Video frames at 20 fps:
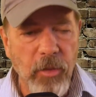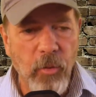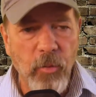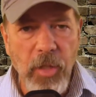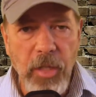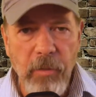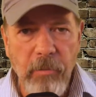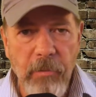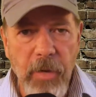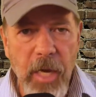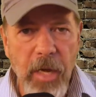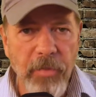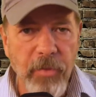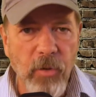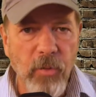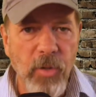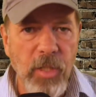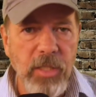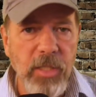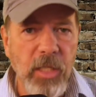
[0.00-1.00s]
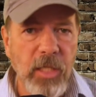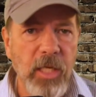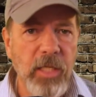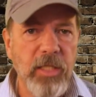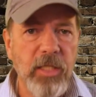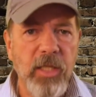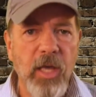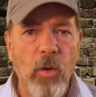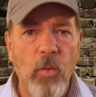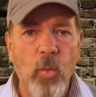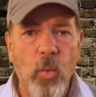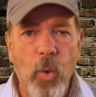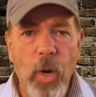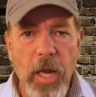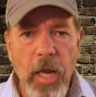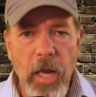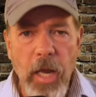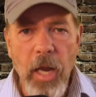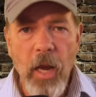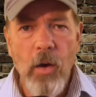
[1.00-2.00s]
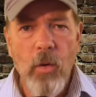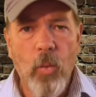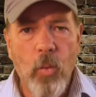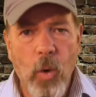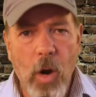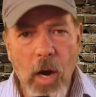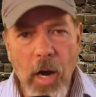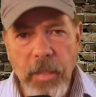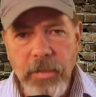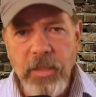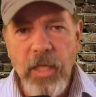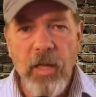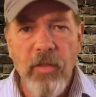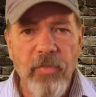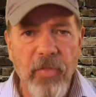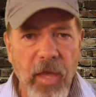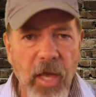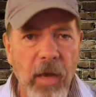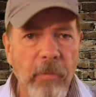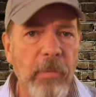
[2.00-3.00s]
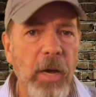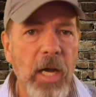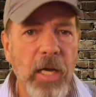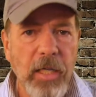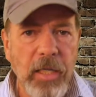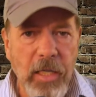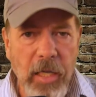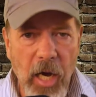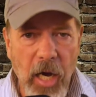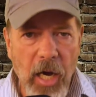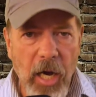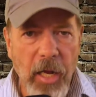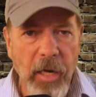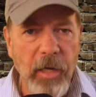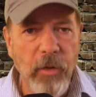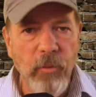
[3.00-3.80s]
that we demand their resignation, that we want them gone,